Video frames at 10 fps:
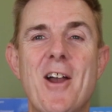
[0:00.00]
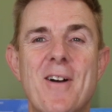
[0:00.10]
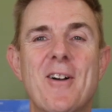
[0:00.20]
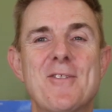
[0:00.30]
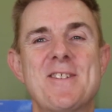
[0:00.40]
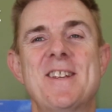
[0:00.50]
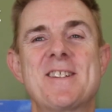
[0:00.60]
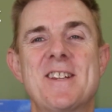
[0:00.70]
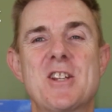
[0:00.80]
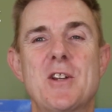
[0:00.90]
Hi and welcome to
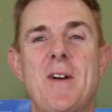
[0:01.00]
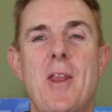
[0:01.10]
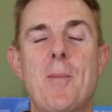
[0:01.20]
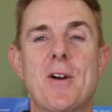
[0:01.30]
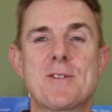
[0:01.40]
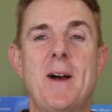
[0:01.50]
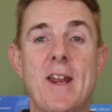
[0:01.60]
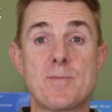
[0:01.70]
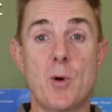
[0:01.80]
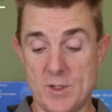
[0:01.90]
this edition of Out the Box. My
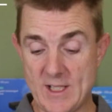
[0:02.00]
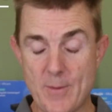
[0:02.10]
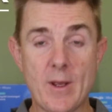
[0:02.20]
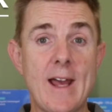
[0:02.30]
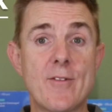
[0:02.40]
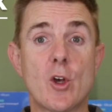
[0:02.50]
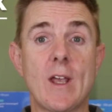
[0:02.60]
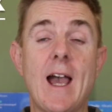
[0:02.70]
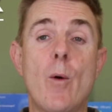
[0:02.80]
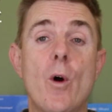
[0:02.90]
name is Paul. Today we're going to have a
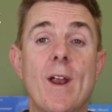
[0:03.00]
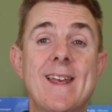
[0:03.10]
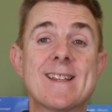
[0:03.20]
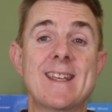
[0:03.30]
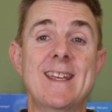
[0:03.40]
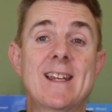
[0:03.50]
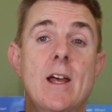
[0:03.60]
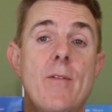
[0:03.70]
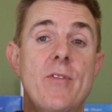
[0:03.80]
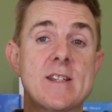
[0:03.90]
look at what is
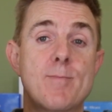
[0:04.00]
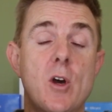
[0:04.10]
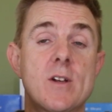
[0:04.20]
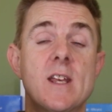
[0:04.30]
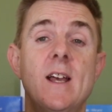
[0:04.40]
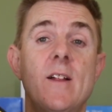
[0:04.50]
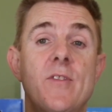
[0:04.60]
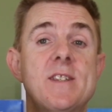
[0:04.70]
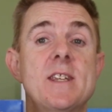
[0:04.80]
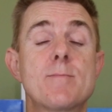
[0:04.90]
in this box.
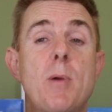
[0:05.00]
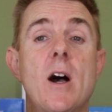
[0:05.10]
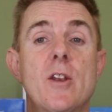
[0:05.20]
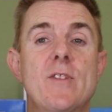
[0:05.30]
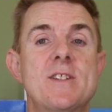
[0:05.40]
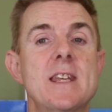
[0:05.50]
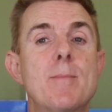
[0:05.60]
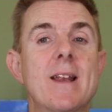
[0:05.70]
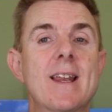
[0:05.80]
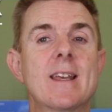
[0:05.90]
This is part of the
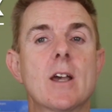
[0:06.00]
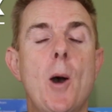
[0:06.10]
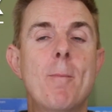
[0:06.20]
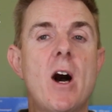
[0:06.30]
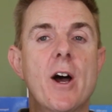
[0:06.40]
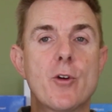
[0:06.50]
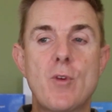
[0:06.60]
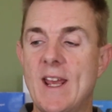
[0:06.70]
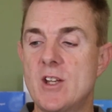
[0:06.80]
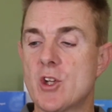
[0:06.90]
TP-Link Omada
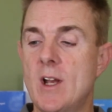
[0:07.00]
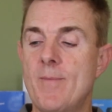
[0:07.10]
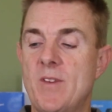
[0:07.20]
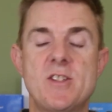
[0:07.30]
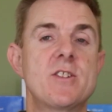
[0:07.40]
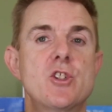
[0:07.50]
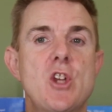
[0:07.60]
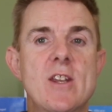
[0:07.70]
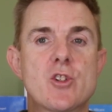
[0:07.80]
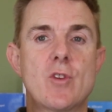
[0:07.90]
range. This is the
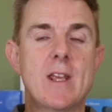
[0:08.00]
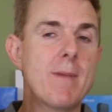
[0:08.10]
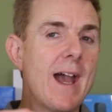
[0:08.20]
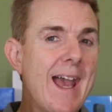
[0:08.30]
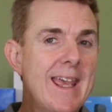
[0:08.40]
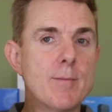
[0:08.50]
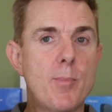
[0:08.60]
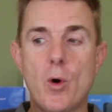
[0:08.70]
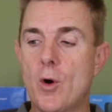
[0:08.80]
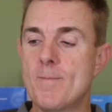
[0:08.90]
Jetstream 8
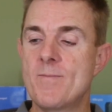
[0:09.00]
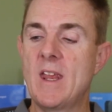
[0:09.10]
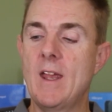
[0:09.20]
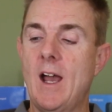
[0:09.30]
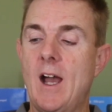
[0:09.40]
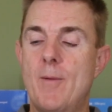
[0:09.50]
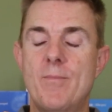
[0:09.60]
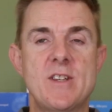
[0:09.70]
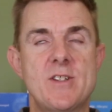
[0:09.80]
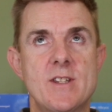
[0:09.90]
port.
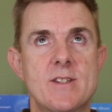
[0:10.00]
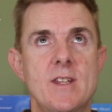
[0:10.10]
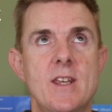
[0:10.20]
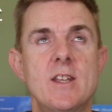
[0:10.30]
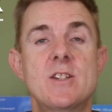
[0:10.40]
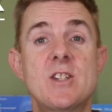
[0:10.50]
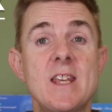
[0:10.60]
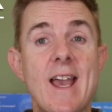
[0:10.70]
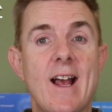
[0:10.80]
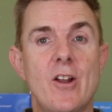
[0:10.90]
Um, this is the
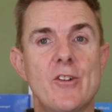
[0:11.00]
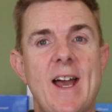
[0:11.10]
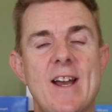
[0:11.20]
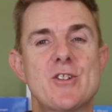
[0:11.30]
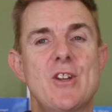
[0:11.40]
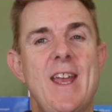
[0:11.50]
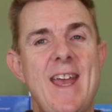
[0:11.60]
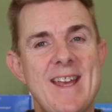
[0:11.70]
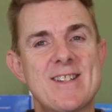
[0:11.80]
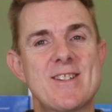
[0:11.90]

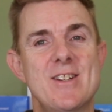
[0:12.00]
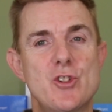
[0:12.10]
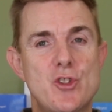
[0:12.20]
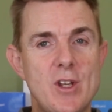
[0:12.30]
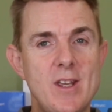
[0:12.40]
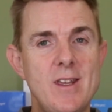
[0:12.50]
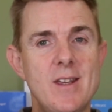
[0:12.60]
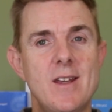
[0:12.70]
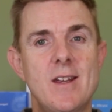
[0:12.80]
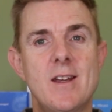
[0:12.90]

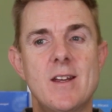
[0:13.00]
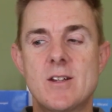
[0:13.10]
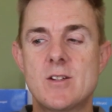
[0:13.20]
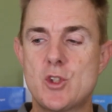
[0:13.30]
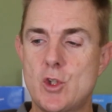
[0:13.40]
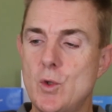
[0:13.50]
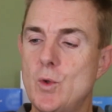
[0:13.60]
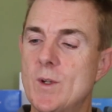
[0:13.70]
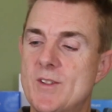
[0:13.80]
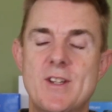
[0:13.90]

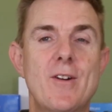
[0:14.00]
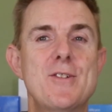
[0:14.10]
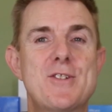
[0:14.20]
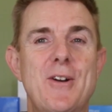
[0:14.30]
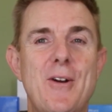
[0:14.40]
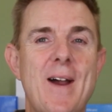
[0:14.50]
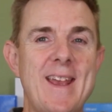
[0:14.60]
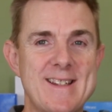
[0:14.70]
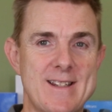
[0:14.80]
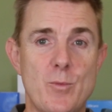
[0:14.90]

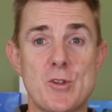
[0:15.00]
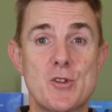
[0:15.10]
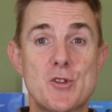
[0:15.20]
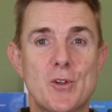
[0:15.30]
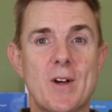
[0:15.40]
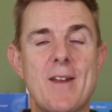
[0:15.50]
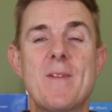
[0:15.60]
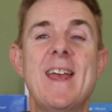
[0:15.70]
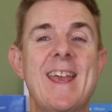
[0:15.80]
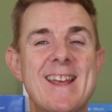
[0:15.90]
TL-SG2008. Wasn't sure
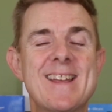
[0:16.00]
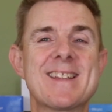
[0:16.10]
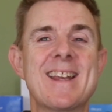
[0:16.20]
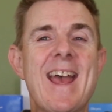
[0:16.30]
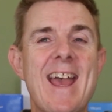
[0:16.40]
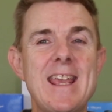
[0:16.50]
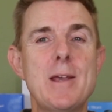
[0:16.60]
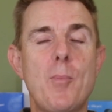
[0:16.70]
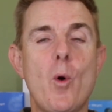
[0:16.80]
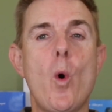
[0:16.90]
again. It is an
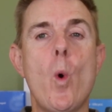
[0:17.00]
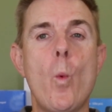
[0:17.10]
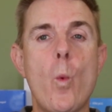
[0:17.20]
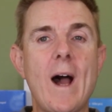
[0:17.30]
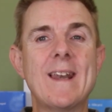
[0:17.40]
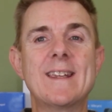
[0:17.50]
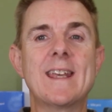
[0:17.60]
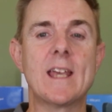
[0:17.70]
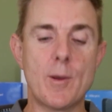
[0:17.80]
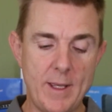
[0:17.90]
8 port 1
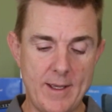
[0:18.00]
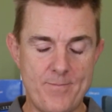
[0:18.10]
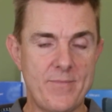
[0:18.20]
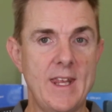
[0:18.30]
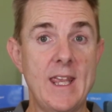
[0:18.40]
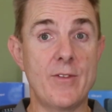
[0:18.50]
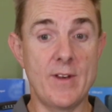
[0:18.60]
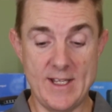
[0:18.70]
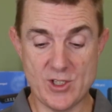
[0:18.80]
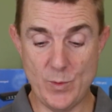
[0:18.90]
gigabit
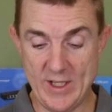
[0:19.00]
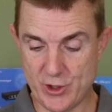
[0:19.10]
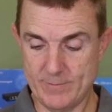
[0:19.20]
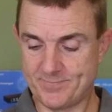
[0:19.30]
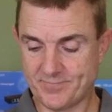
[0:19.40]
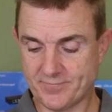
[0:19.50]
Ethernet switch.